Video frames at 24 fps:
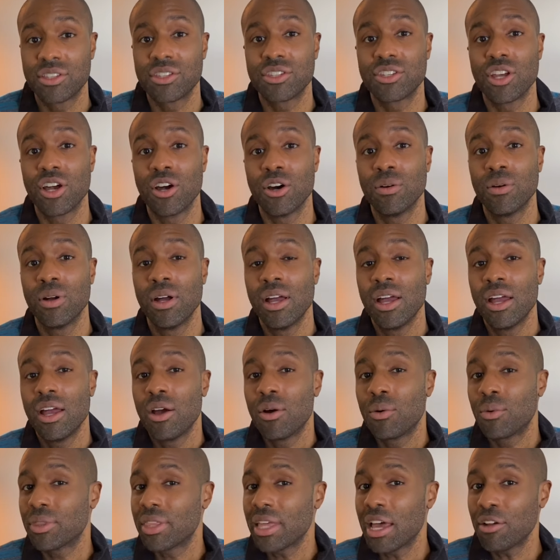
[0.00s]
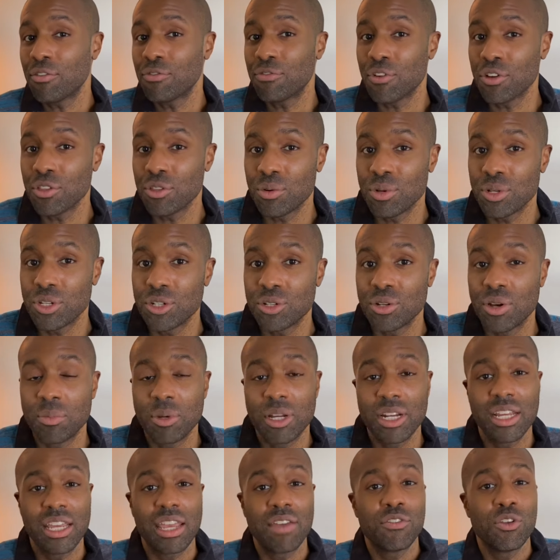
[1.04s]
So without further ado, I'm
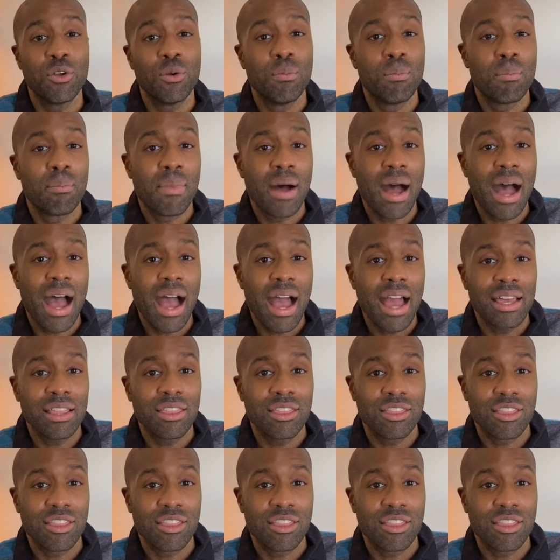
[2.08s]
going to give you my